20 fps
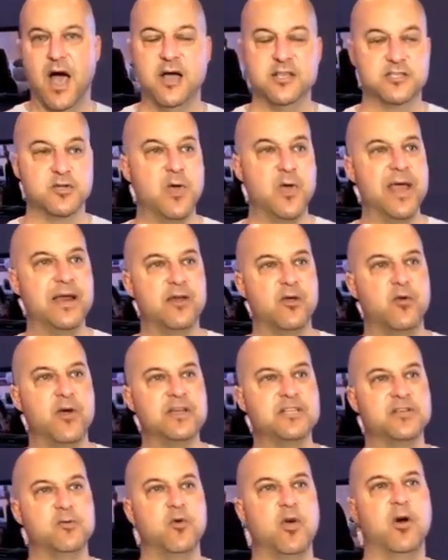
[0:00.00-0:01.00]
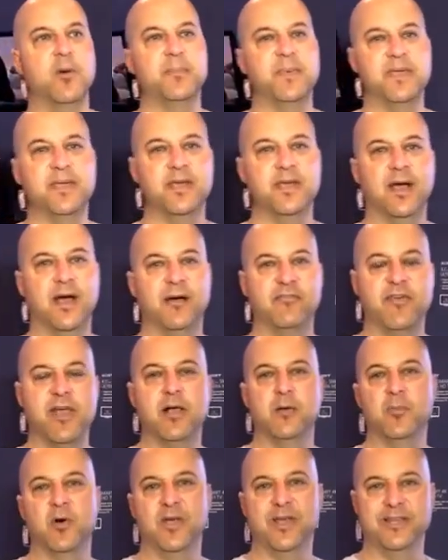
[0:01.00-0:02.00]
So we had a question, will it be
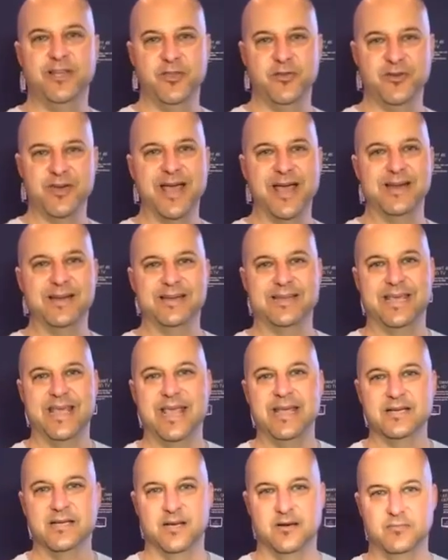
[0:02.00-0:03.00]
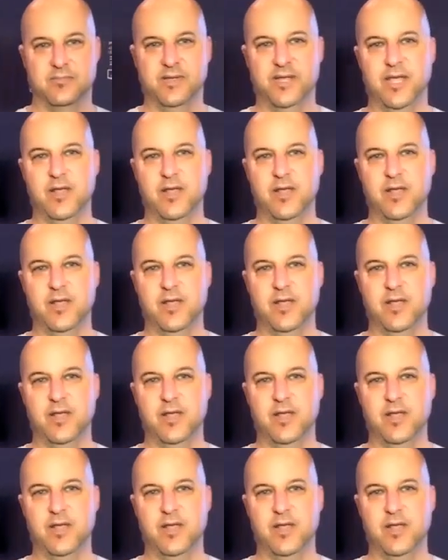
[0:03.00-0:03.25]
available in the United Kingdom?